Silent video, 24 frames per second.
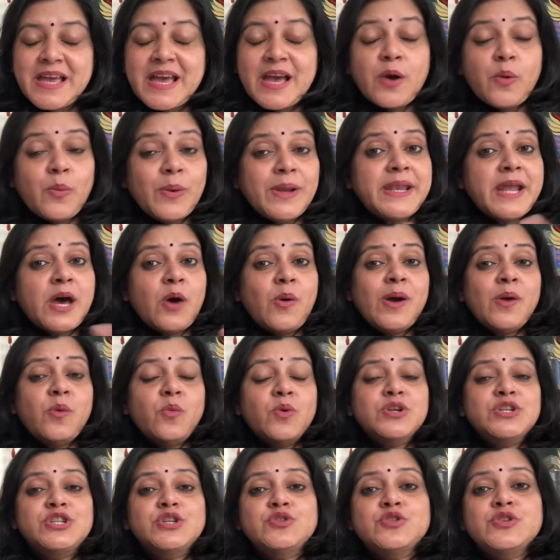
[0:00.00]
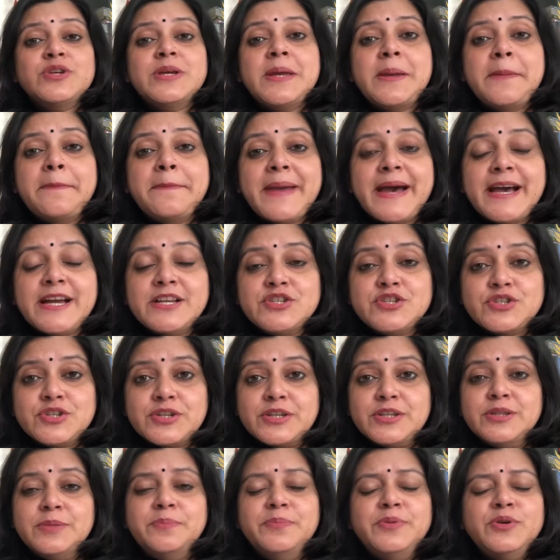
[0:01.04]
Well, now I want you to
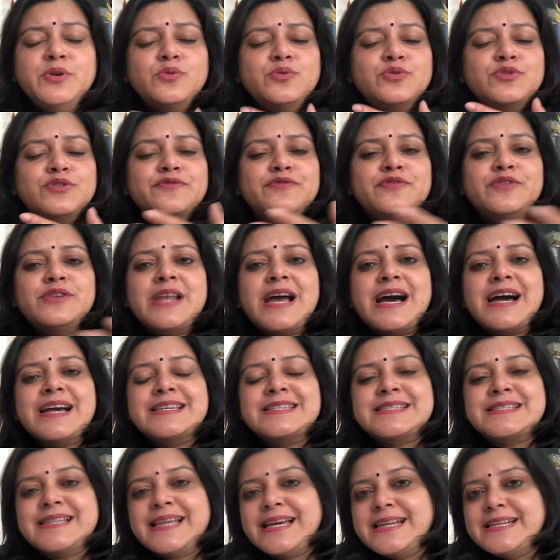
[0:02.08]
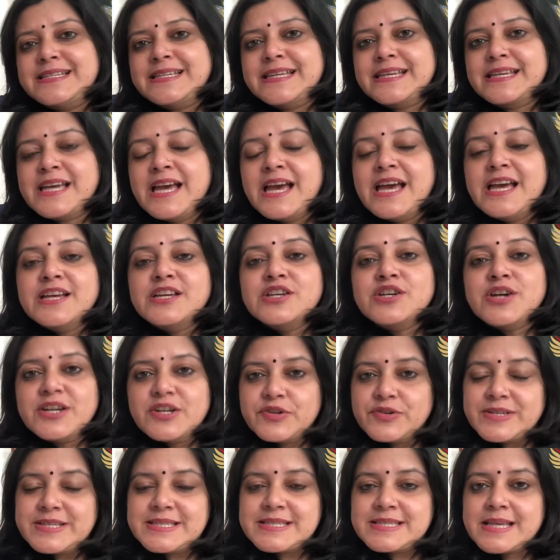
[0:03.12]
imagine beautiful Icelandic
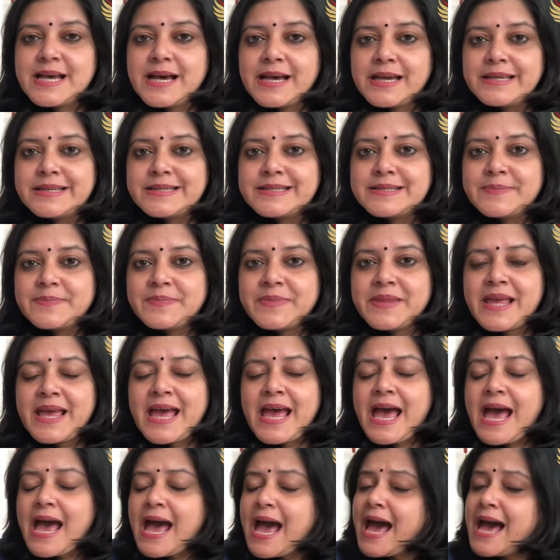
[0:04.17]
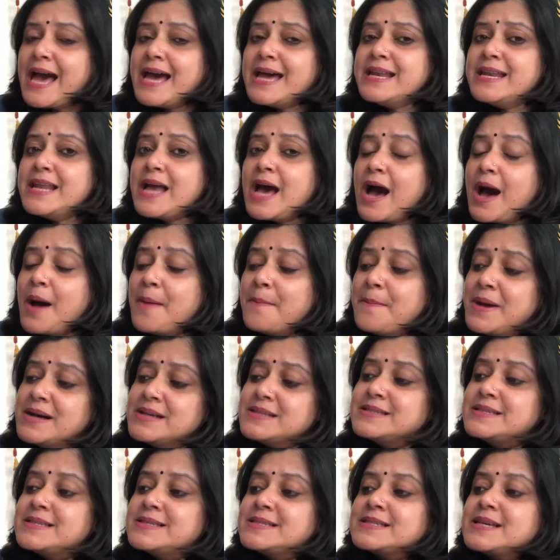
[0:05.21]
countryside. And
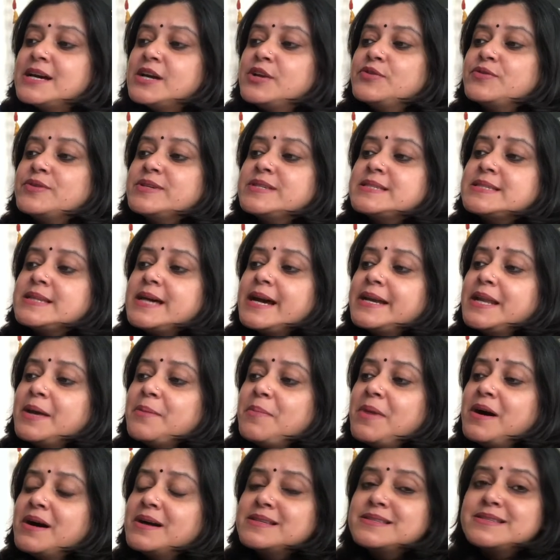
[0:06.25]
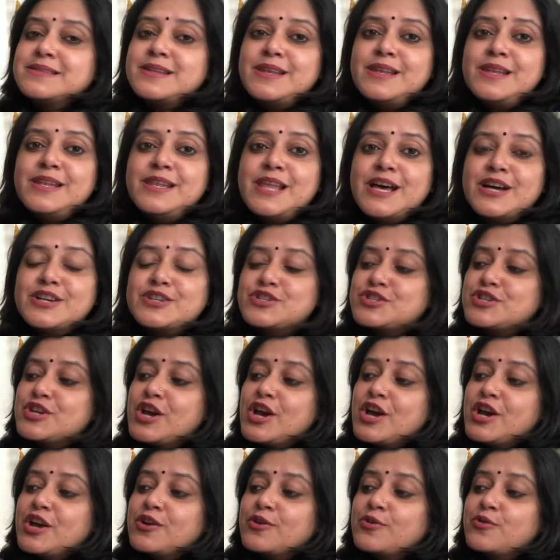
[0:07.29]
amongst this countryside, amongst the lush
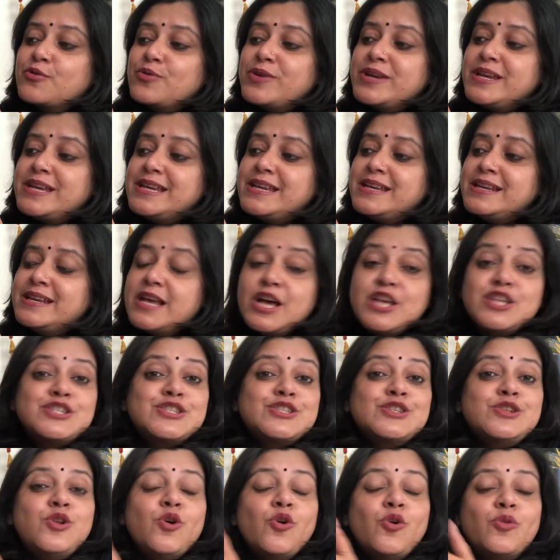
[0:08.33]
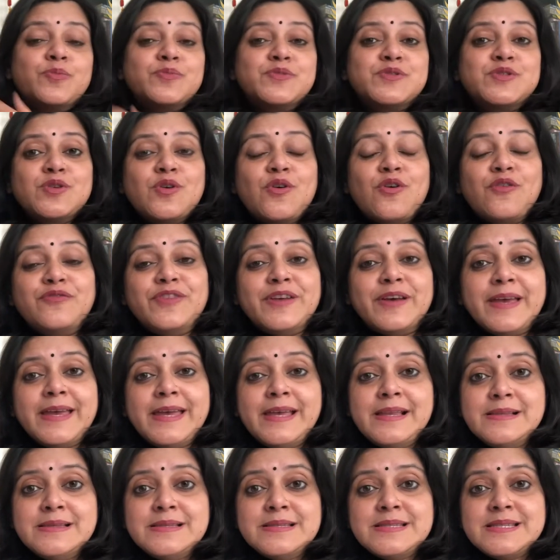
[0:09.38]
green slopes of the
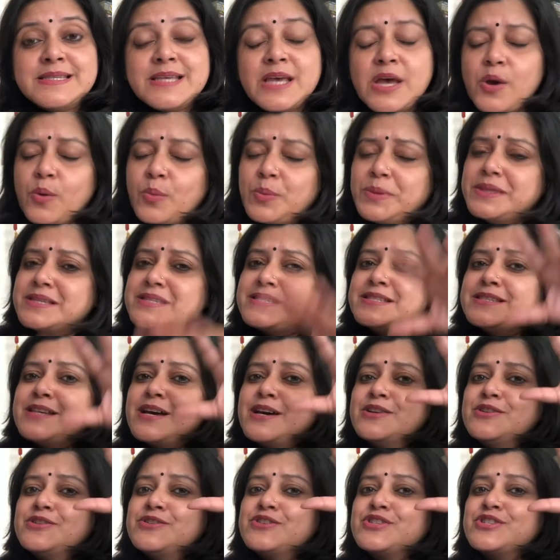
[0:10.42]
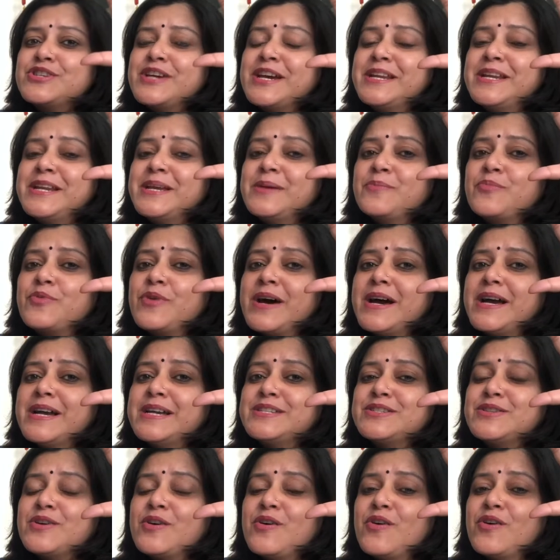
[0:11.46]
hills, with the sun shining
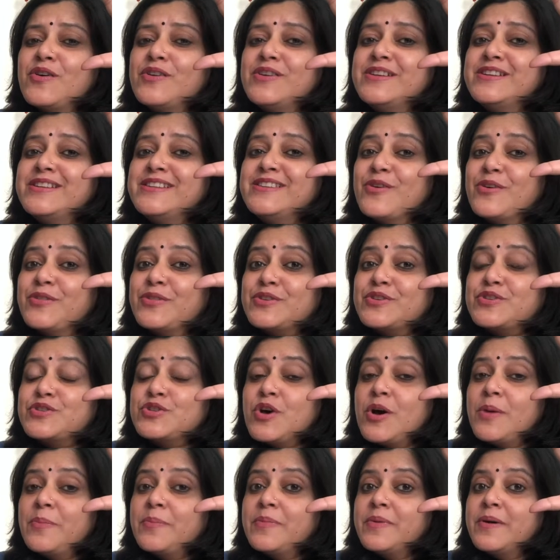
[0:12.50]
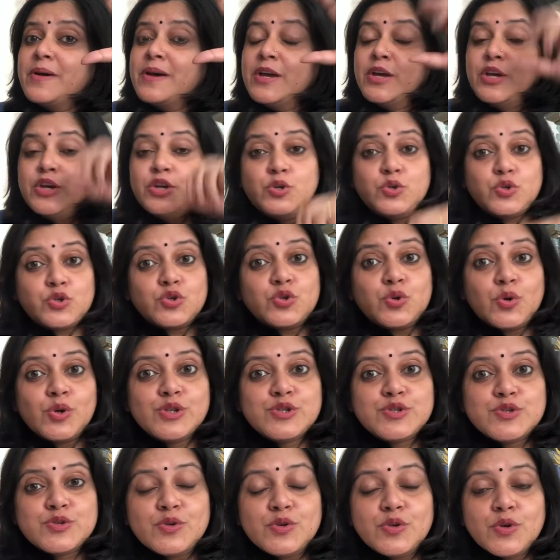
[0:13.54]
bright on the top, you should
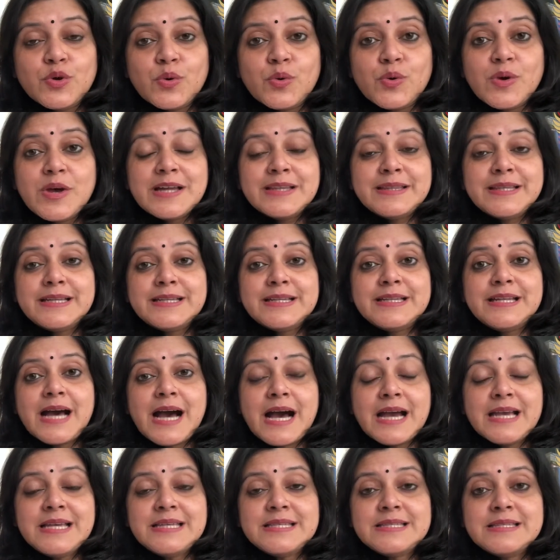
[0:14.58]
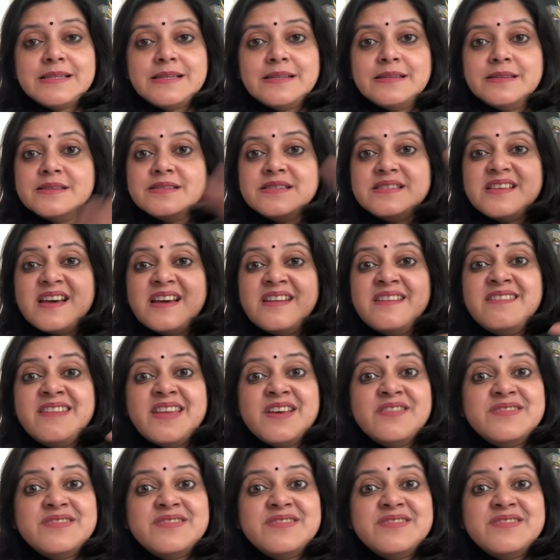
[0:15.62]
also know that in Iceland, the sun never